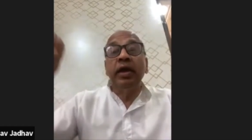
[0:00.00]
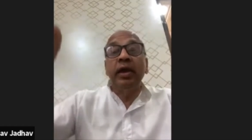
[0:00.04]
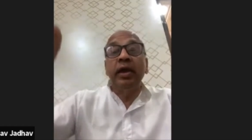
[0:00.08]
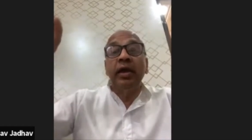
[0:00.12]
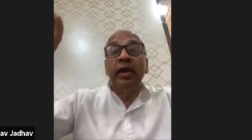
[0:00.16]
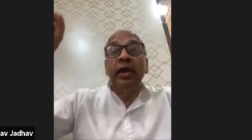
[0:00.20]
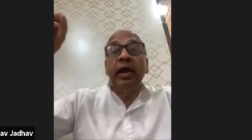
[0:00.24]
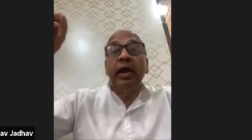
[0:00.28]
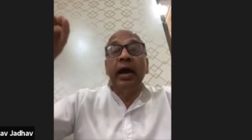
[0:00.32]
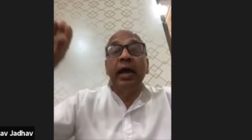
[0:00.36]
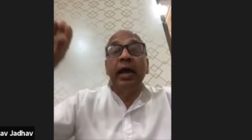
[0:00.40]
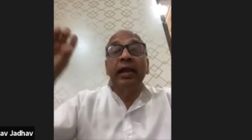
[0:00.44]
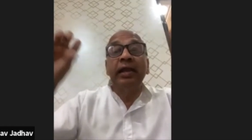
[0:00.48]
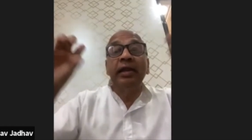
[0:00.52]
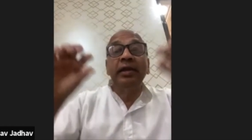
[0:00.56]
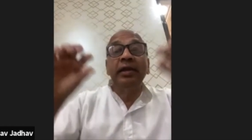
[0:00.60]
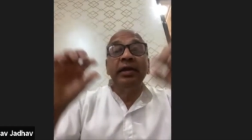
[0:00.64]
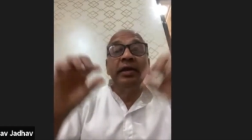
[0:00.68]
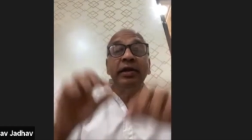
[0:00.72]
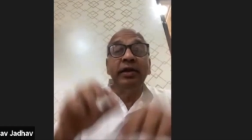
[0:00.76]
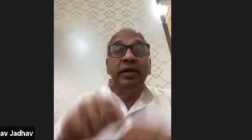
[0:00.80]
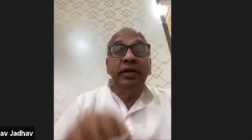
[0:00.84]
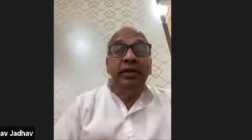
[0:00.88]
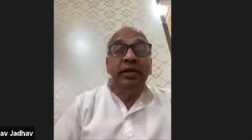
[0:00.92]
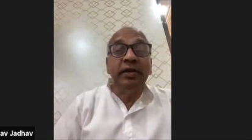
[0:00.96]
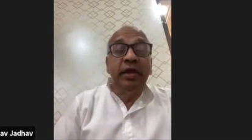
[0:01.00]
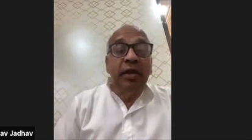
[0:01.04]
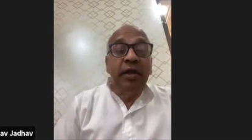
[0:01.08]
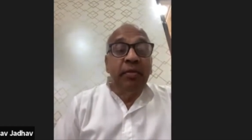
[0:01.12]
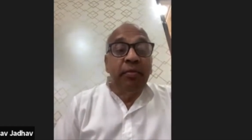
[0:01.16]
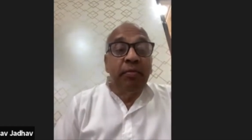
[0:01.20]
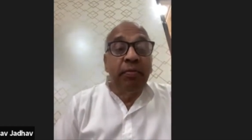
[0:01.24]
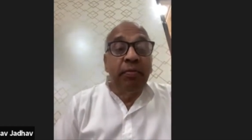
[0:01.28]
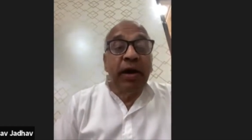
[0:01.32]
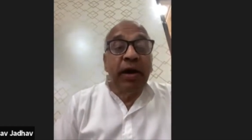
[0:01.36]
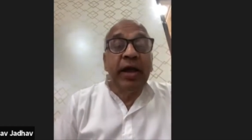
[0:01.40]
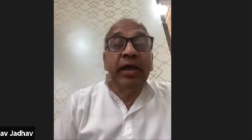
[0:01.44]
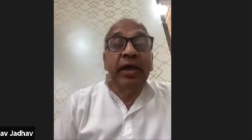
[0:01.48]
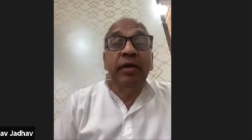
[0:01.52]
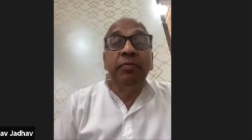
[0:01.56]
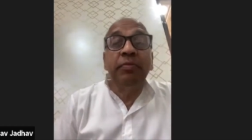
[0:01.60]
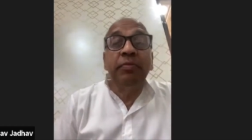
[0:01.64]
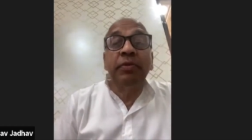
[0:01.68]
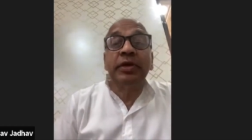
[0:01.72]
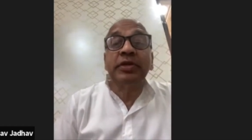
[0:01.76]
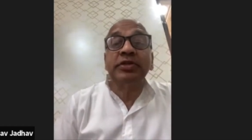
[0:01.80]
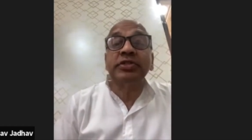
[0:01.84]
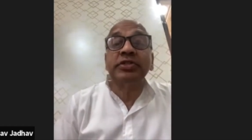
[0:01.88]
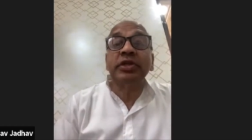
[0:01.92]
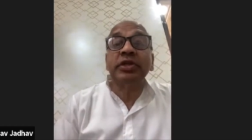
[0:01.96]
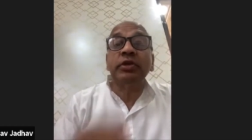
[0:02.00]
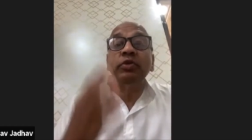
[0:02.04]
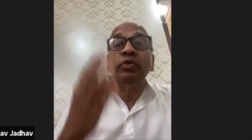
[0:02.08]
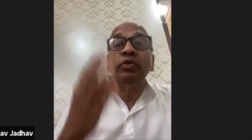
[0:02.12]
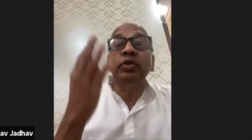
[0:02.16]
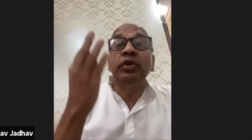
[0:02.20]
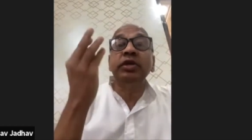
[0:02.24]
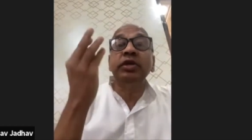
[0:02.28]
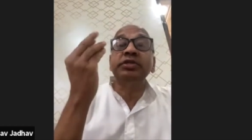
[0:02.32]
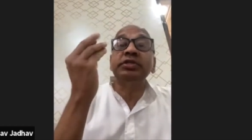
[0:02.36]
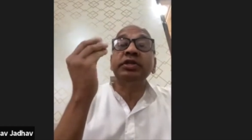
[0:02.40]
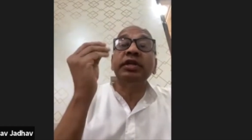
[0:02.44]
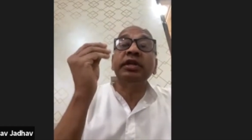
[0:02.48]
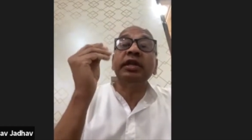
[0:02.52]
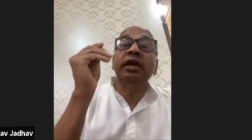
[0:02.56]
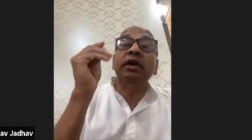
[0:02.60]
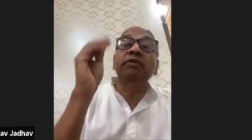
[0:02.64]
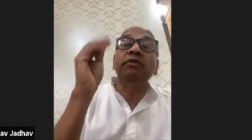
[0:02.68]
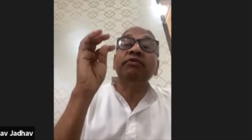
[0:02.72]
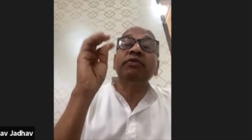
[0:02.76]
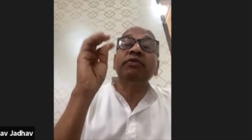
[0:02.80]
garland by a person who doesn't have